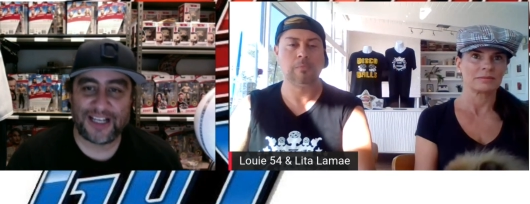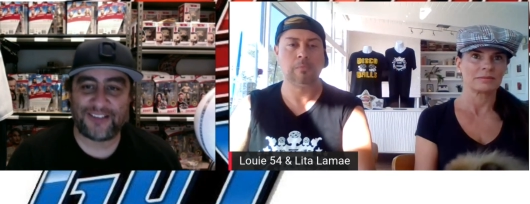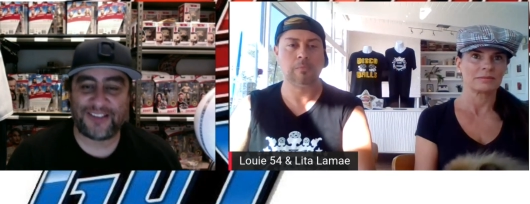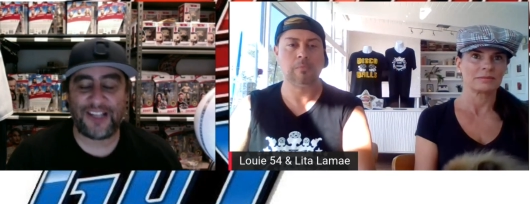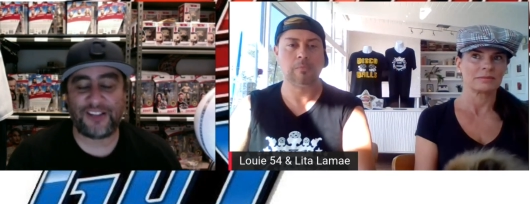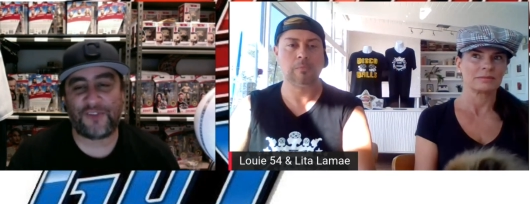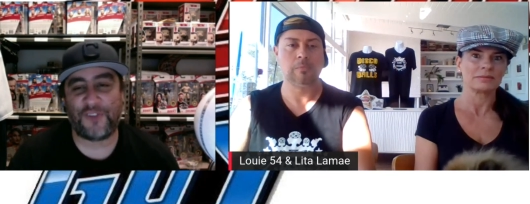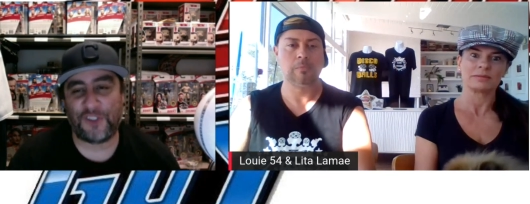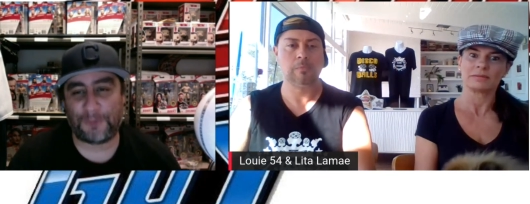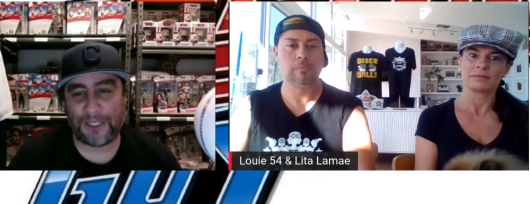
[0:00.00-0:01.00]
Speaker 1: guess that's the
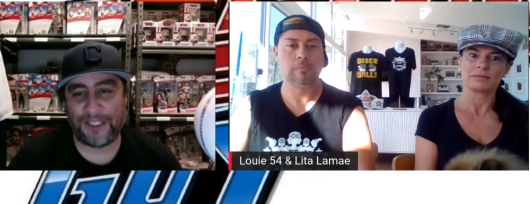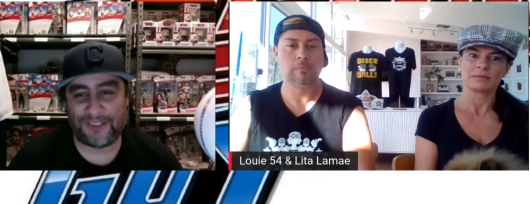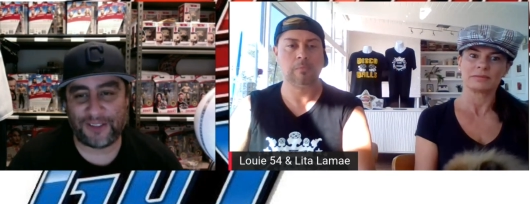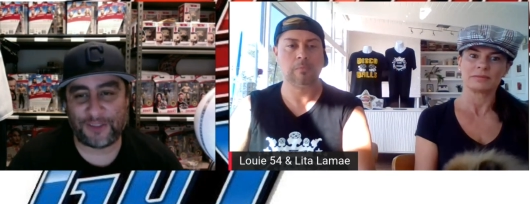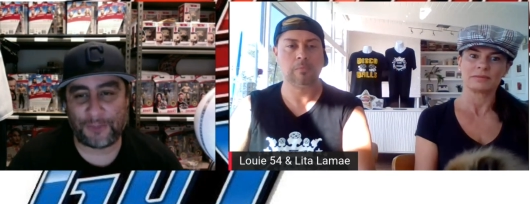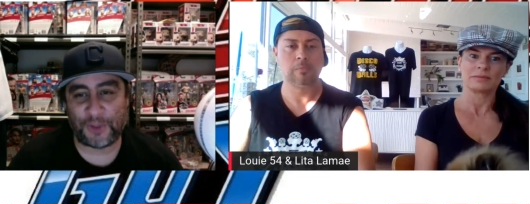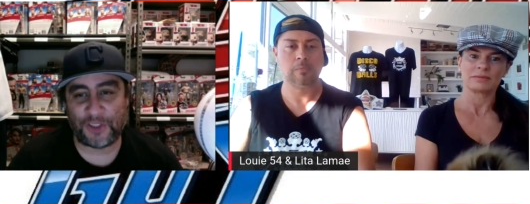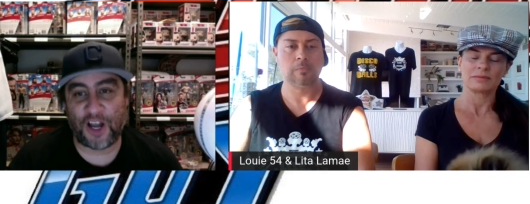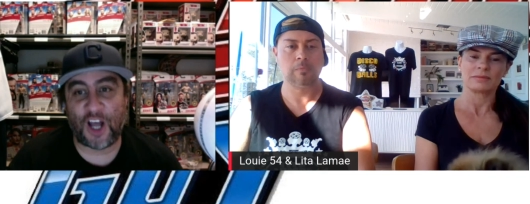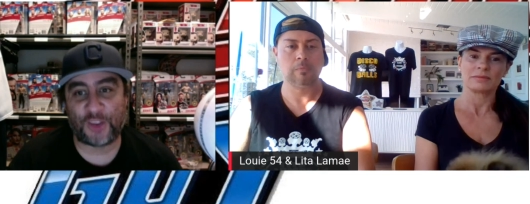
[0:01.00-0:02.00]
first place they're supposed
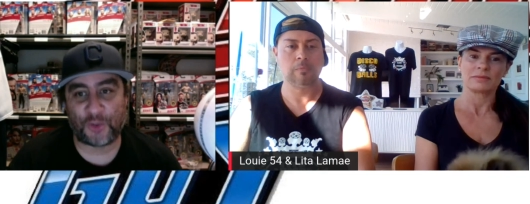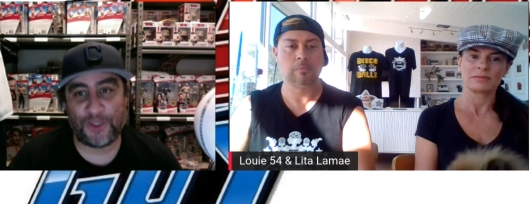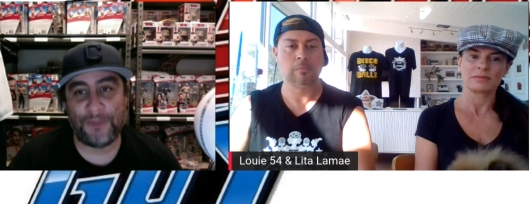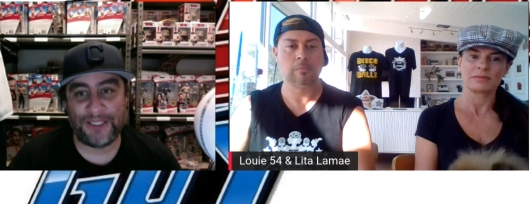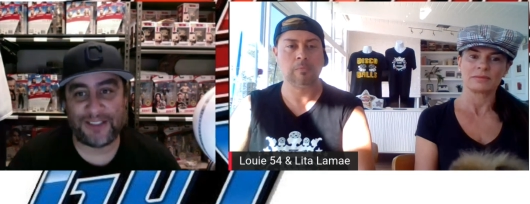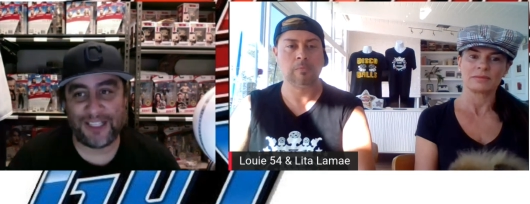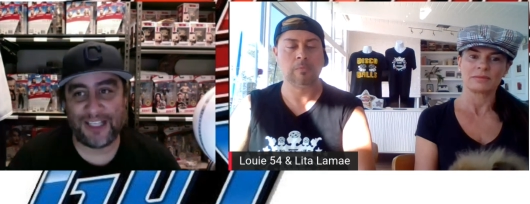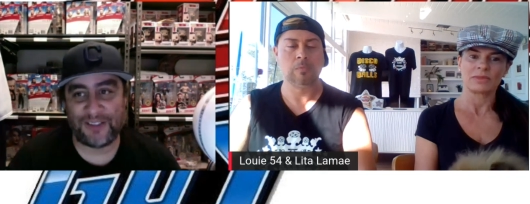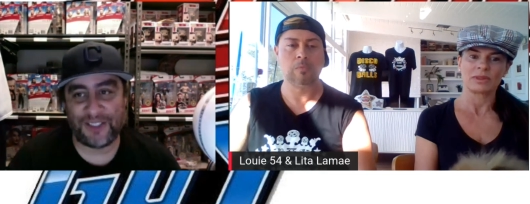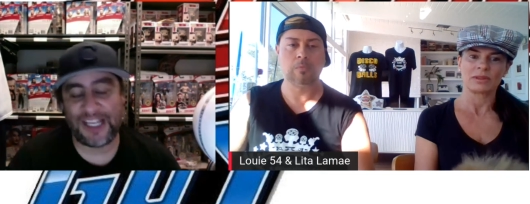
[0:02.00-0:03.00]
to all three be
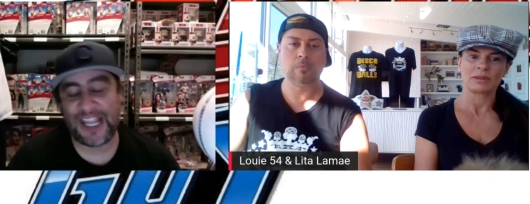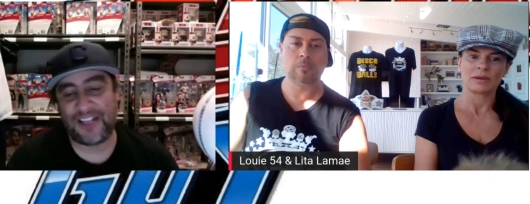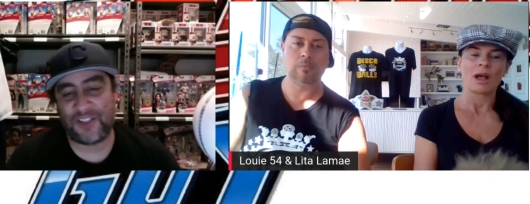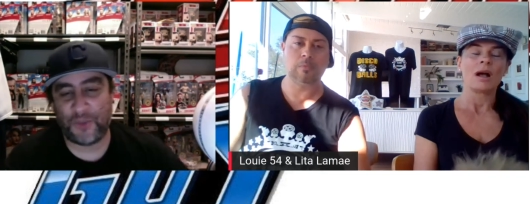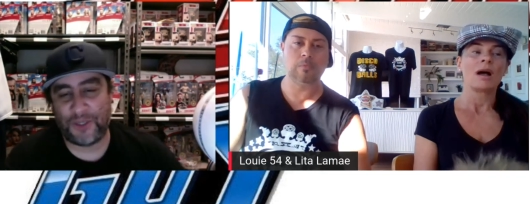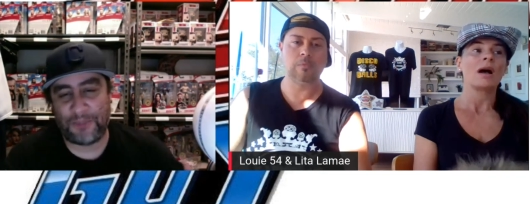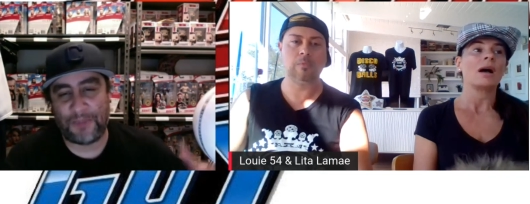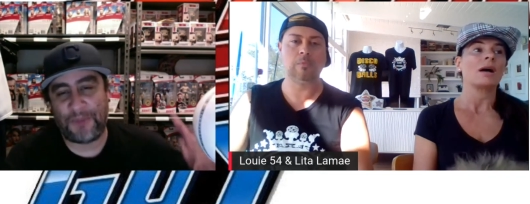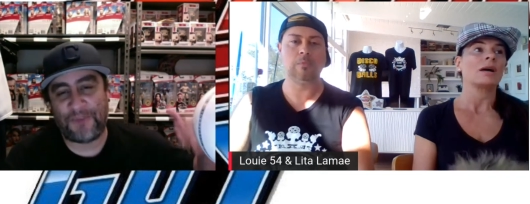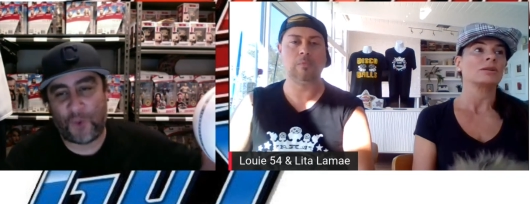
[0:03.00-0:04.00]
together. They can't do it
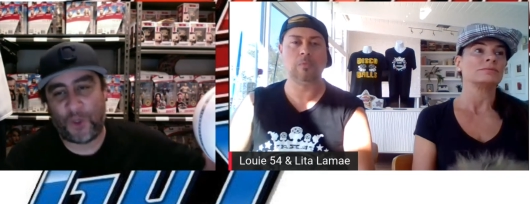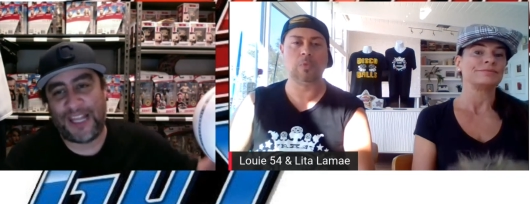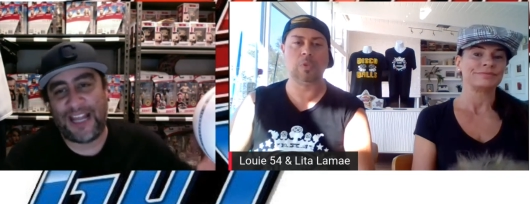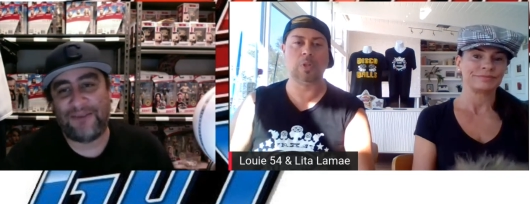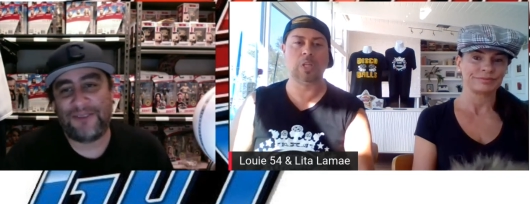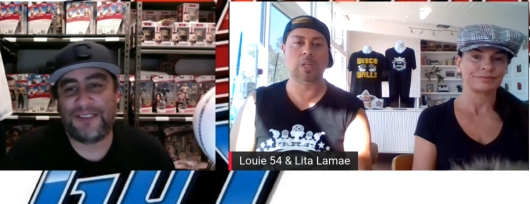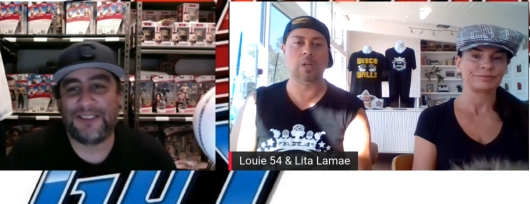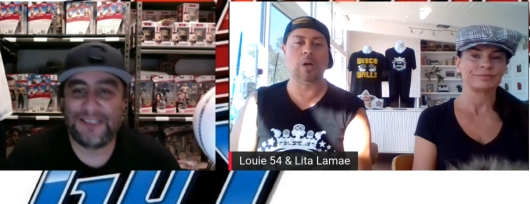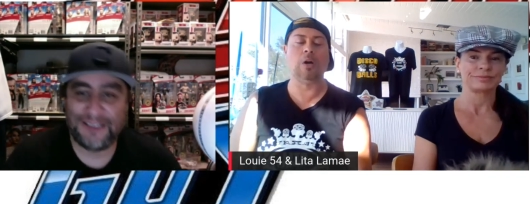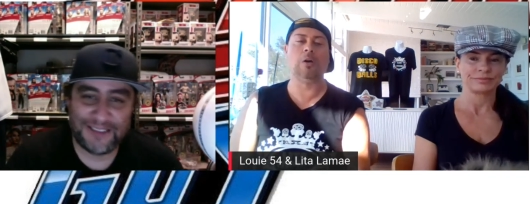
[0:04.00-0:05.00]
before that.
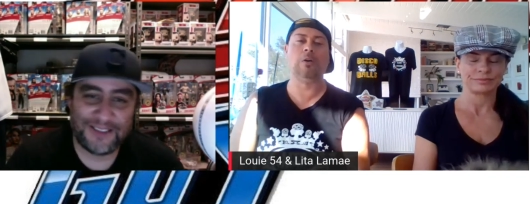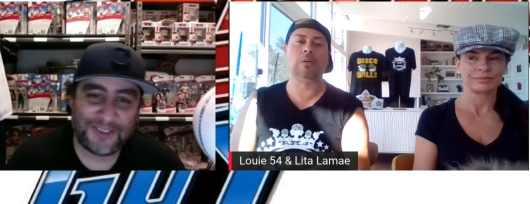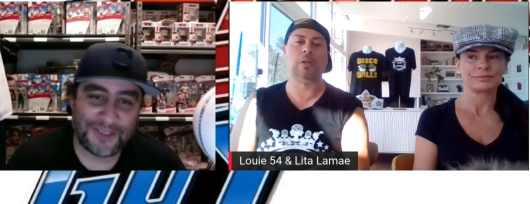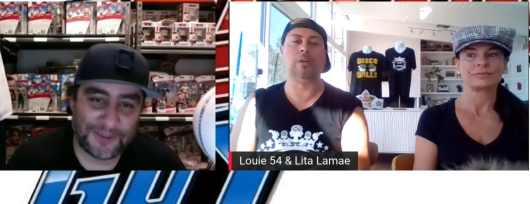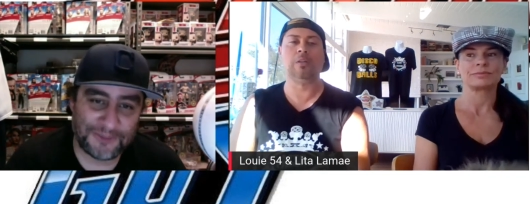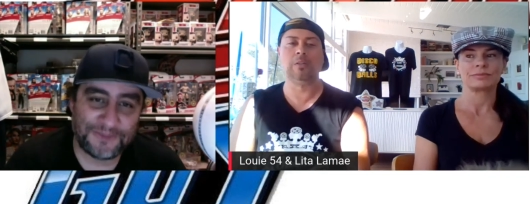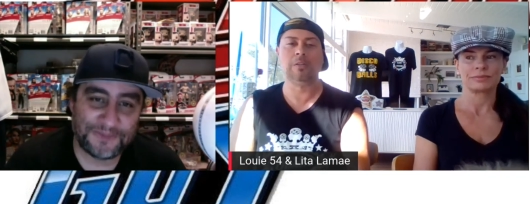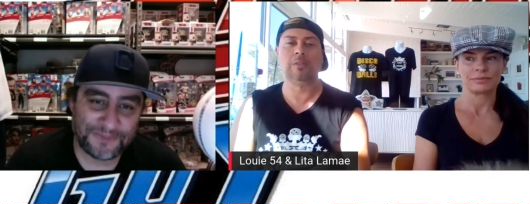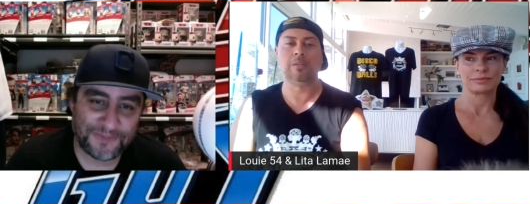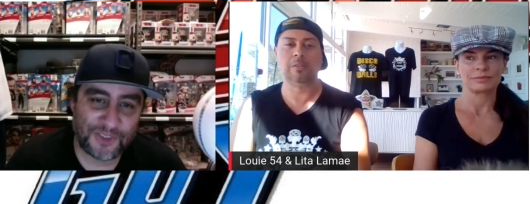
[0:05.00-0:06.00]
Speaker 2: Oh, okay.
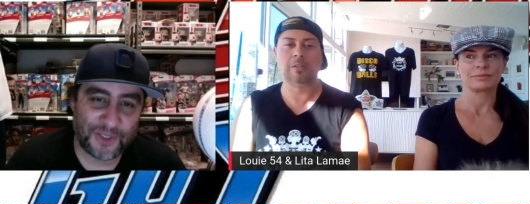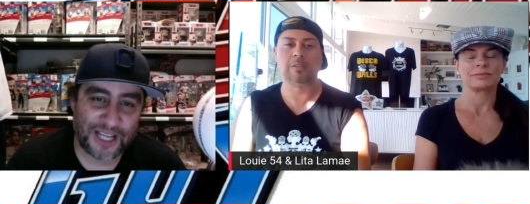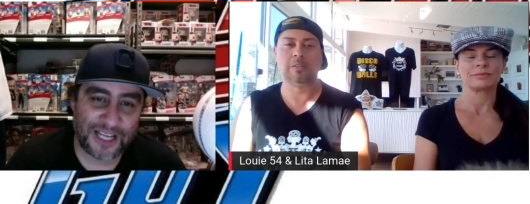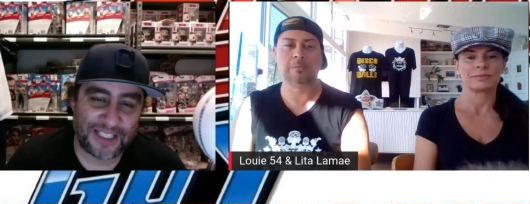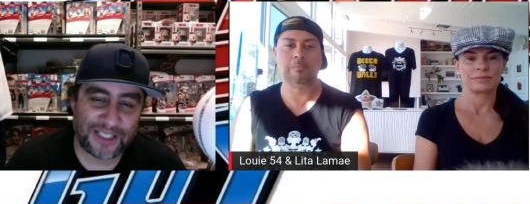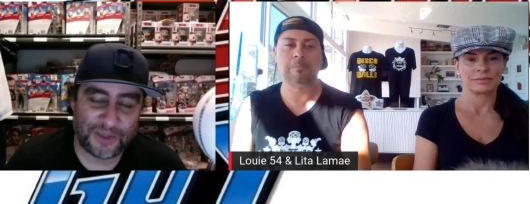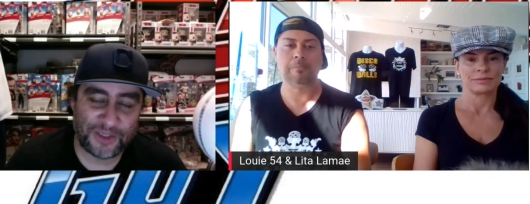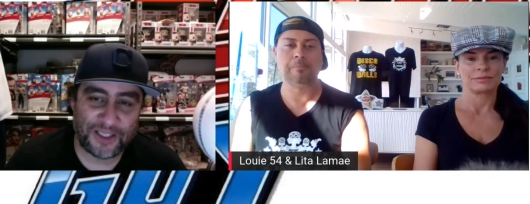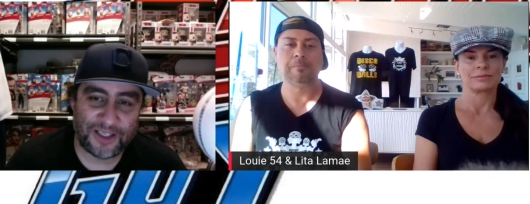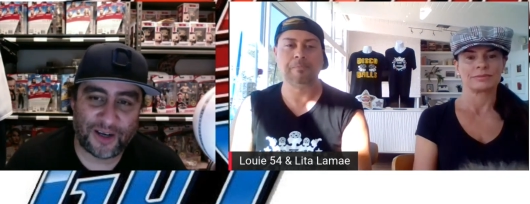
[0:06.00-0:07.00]
Speaker 1: So it kind of
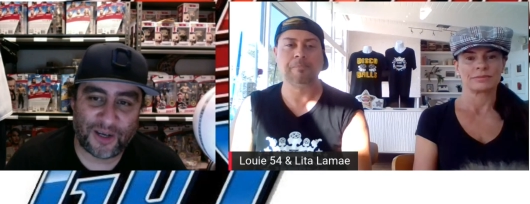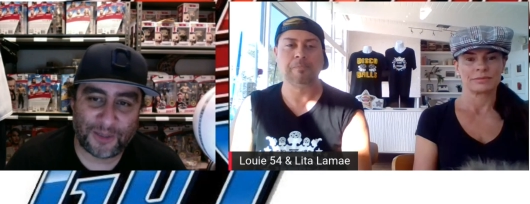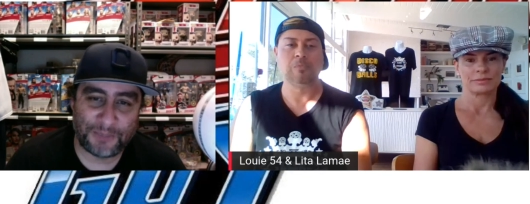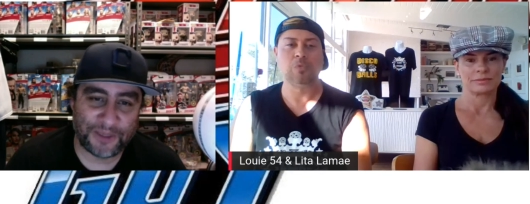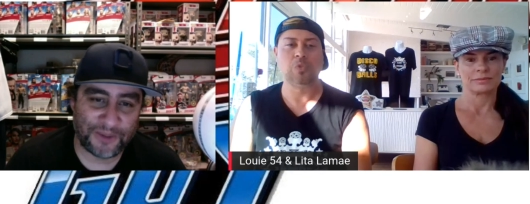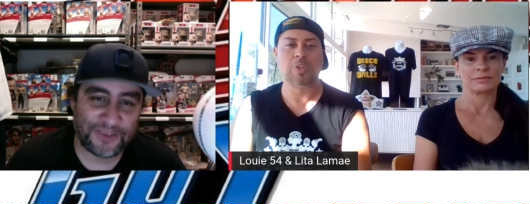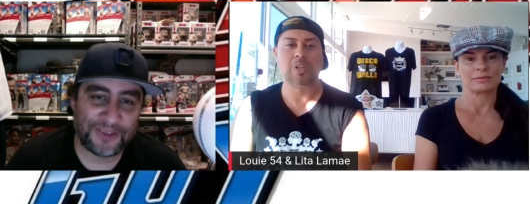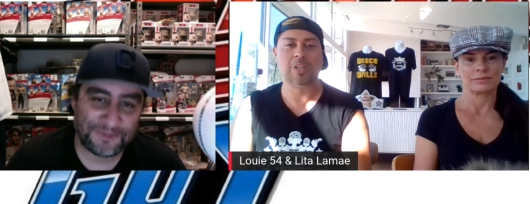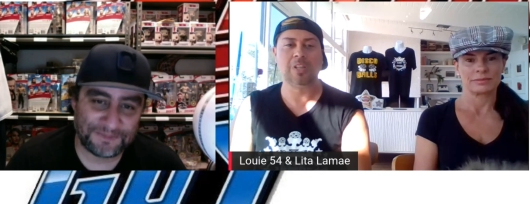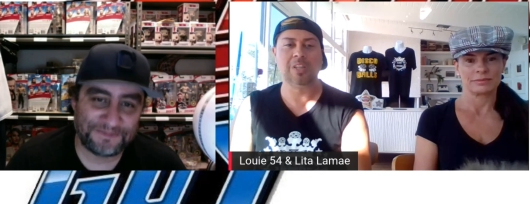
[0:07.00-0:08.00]
killed our
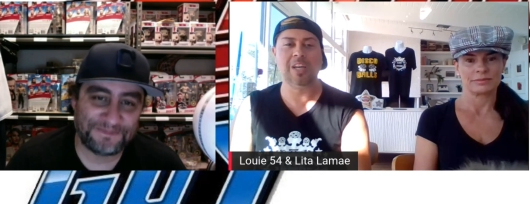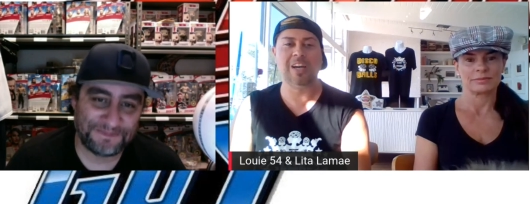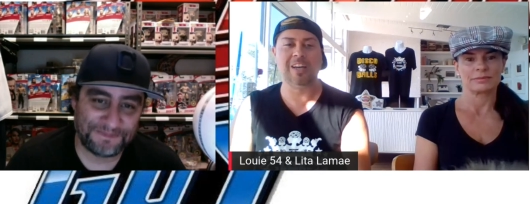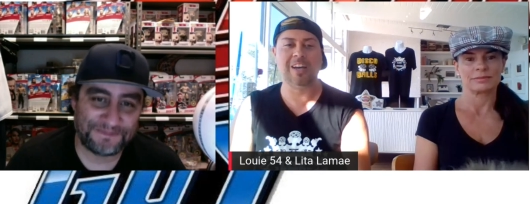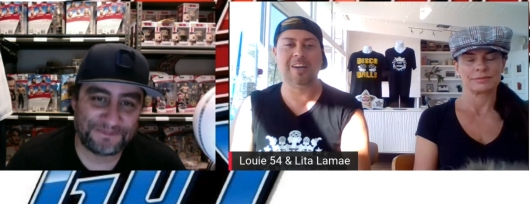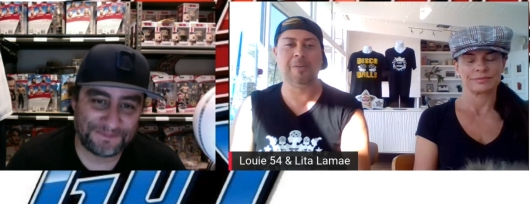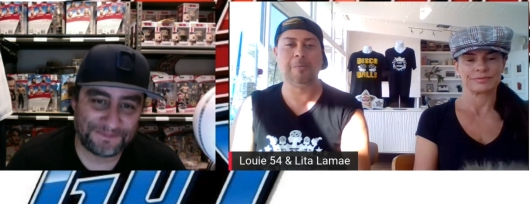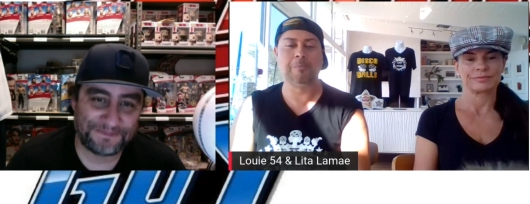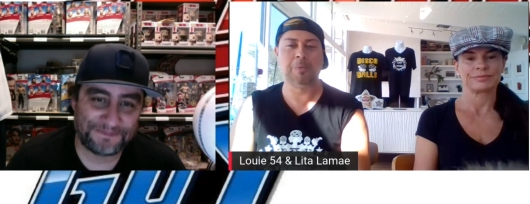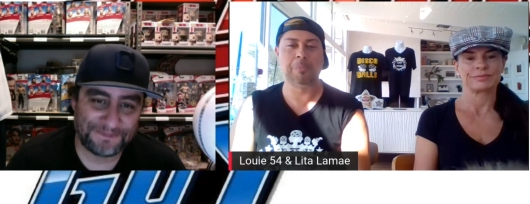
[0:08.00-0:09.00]
appearance.
Speaker 2: Yeah,
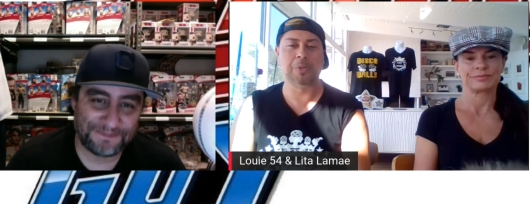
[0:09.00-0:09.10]
yeah.